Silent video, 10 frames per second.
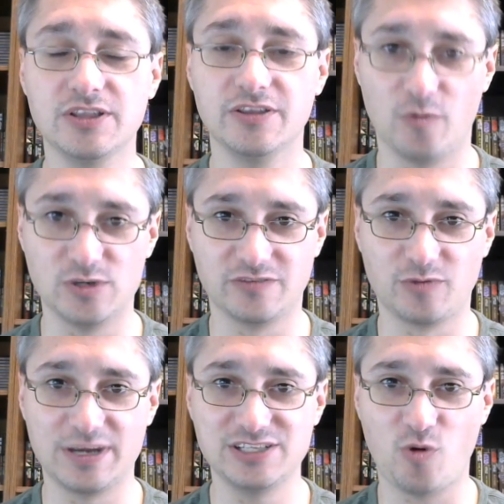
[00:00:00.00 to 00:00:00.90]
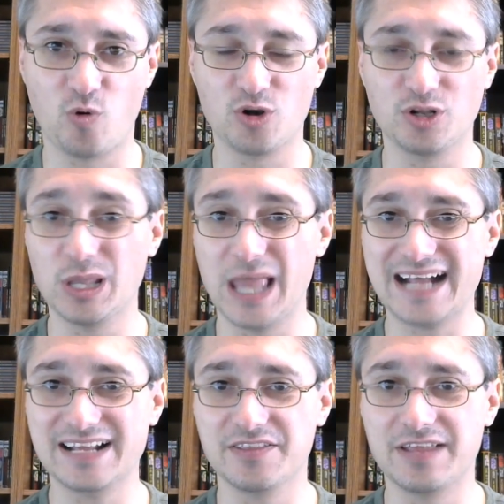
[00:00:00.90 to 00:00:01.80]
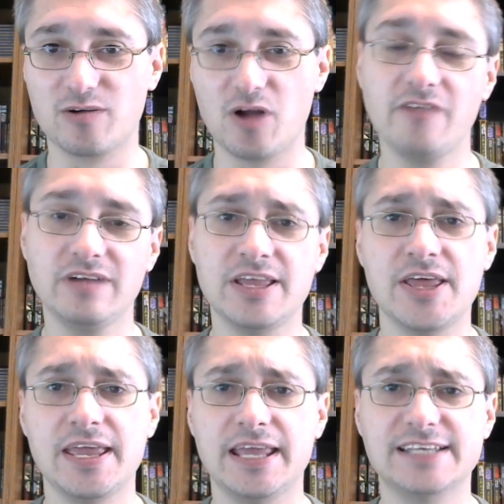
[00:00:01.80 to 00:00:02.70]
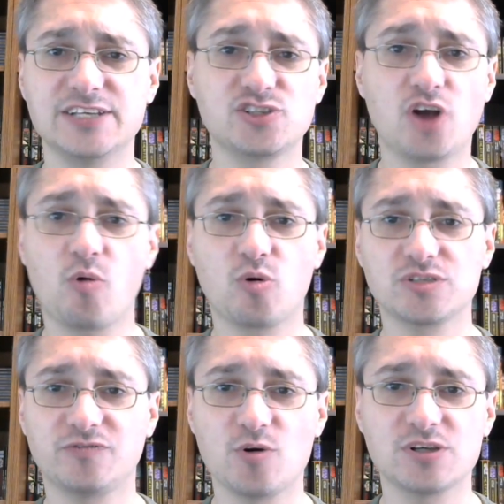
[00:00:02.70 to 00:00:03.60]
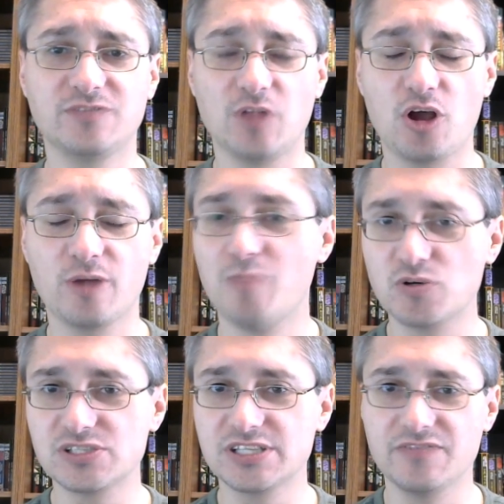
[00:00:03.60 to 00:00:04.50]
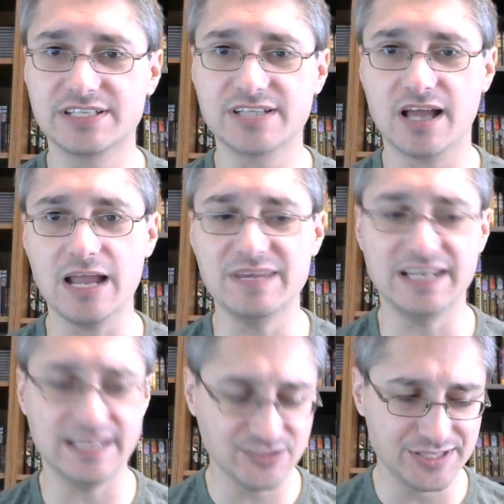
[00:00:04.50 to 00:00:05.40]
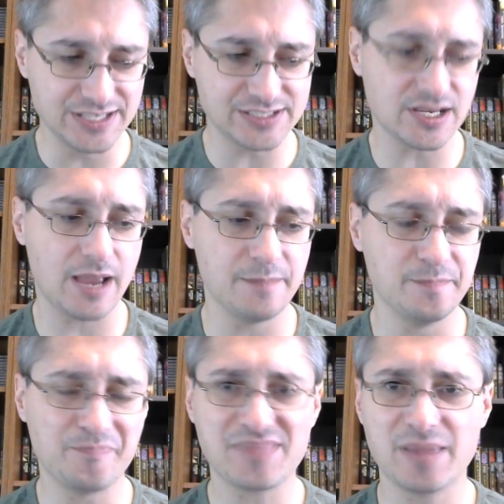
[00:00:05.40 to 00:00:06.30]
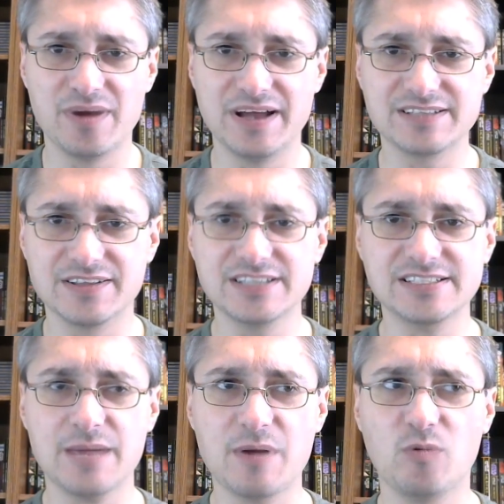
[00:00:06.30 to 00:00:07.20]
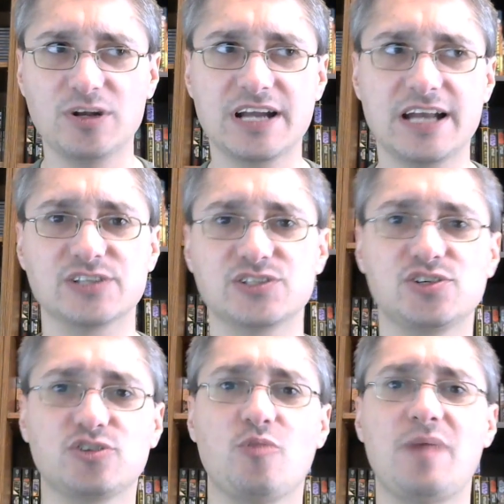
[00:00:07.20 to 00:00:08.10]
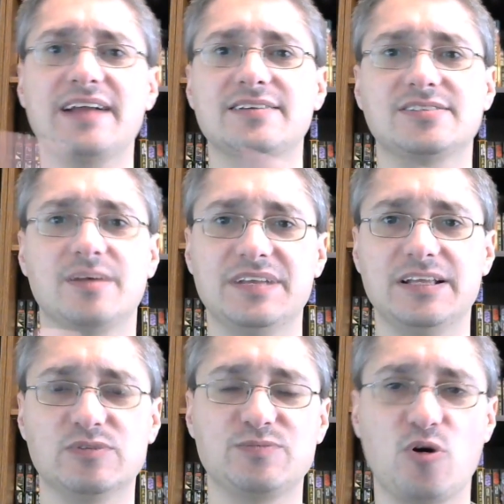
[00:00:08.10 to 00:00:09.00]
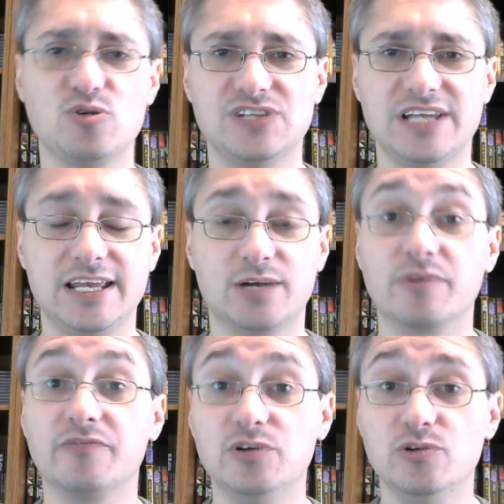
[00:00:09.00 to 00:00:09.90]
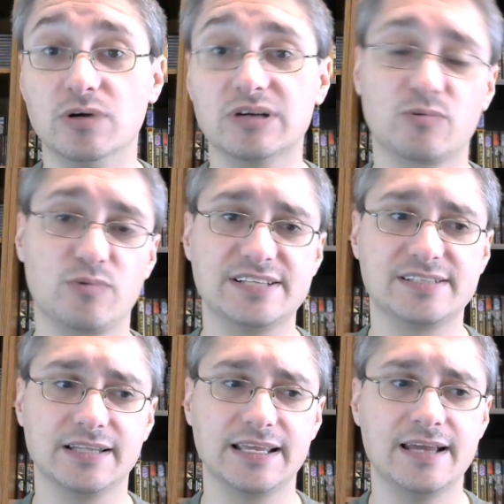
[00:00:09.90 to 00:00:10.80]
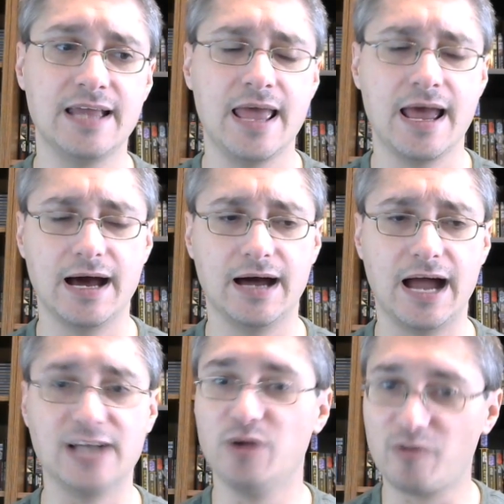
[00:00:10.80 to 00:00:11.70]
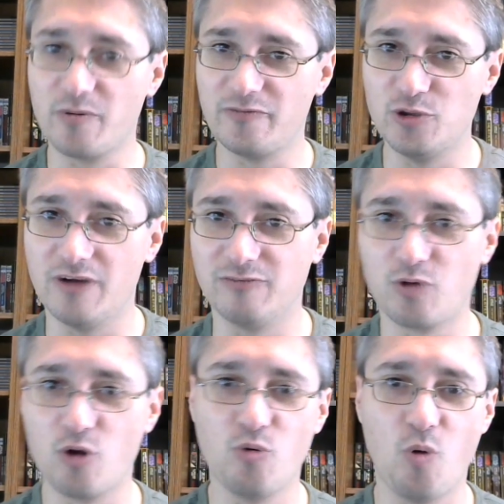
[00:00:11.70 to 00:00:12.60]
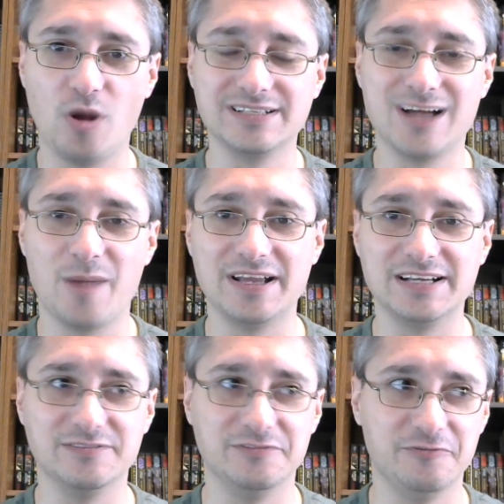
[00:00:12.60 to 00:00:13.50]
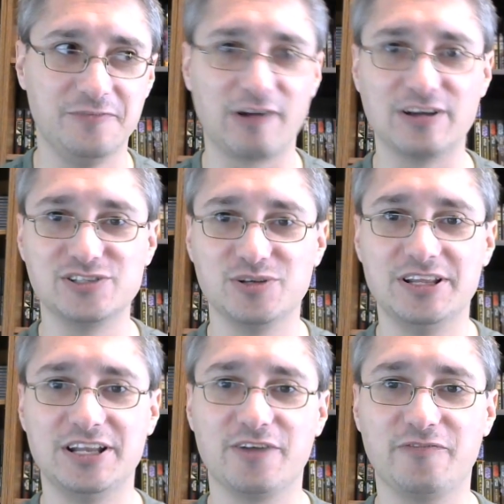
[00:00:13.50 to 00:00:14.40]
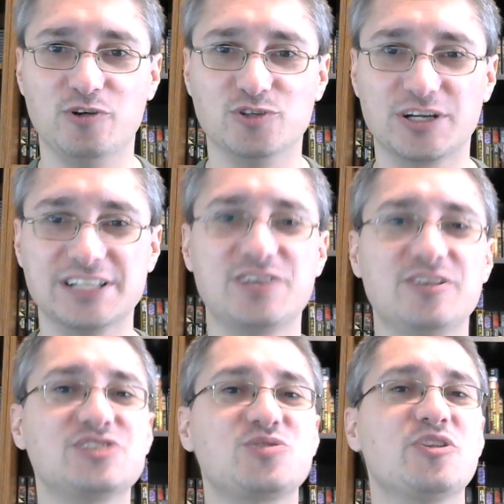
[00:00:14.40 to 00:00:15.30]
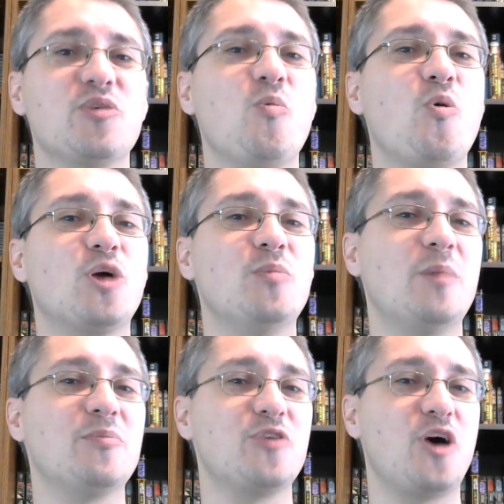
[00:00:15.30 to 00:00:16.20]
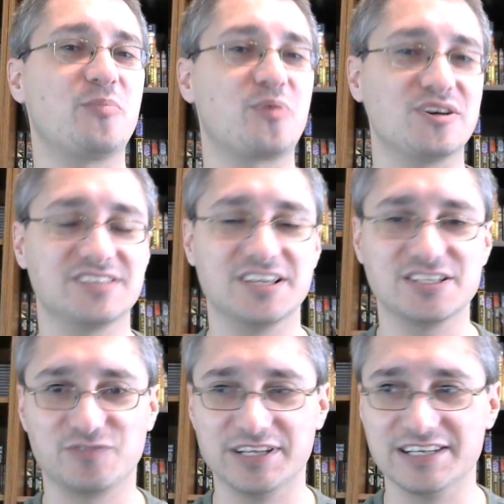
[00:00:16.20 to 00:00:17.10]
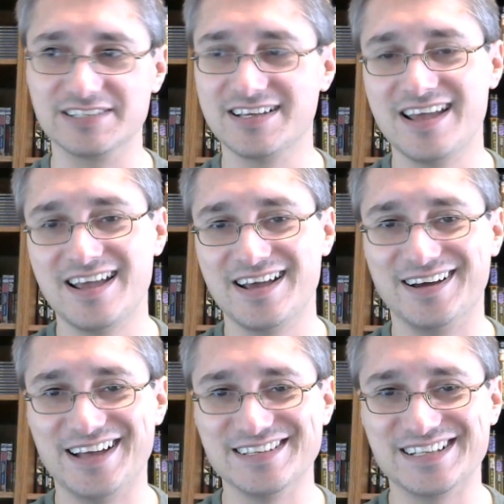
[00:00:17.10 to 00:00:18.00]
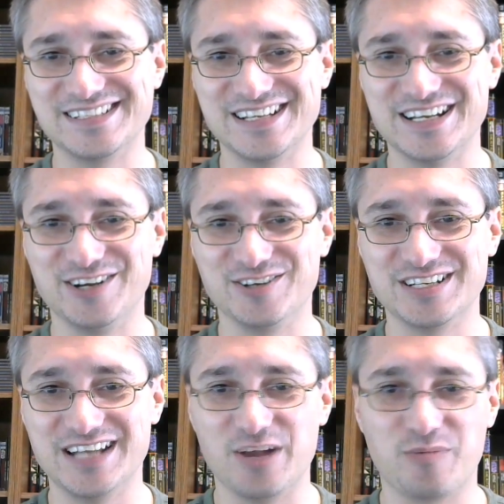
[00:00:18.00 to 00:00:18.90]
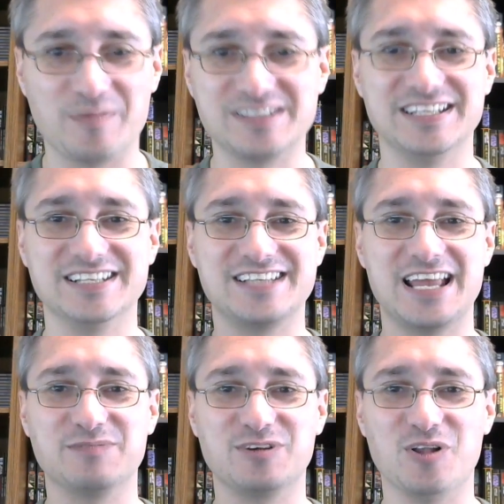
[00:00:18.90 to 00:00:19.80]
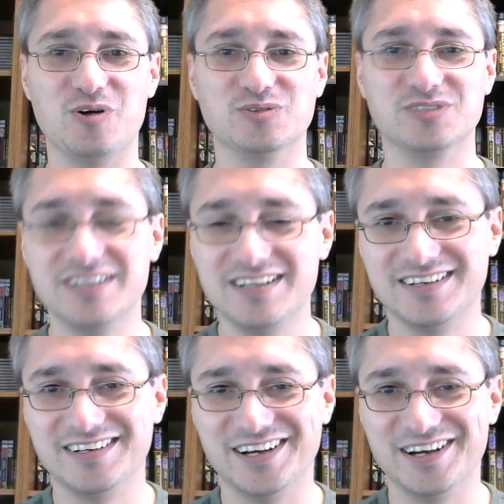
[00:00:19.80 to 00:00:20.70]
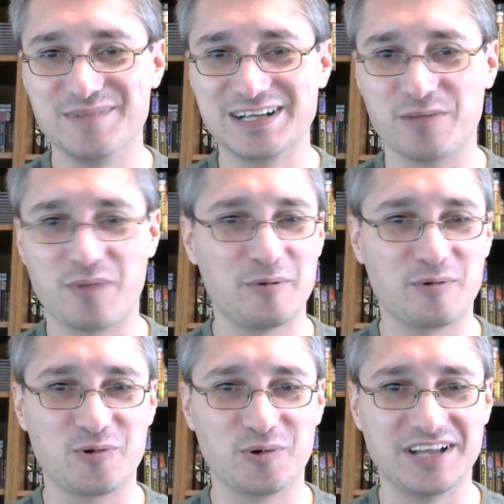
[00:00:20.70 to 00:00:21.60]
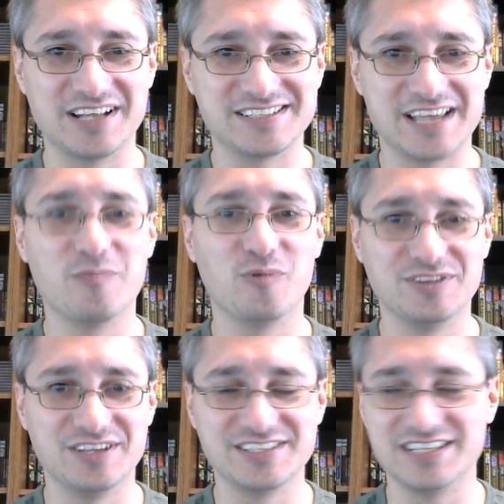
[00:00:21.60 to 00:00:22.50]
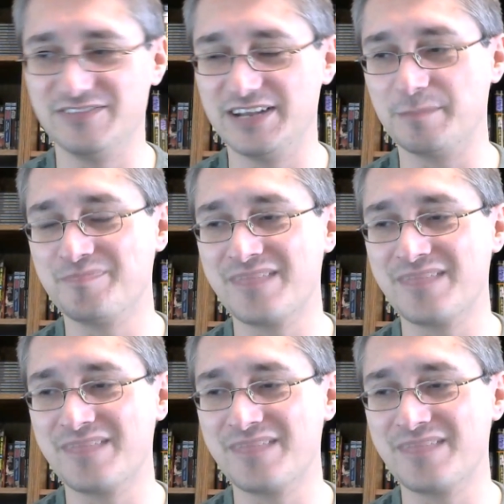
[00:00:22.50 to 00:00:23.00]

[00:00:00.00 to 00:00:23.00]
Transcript: The Voice of Reason, or lack thereof, is a Star Wars focused vlog most of the time. It is this time, but this time I want to kind of circle back to something that was posted in a review recently. I do have a review of Rogue One coming very soon in the near future. Consider this sort of the warm-up thought process for this. As I sit here today, you'll probably see the same clothes, because I'll probably record that same one this evening.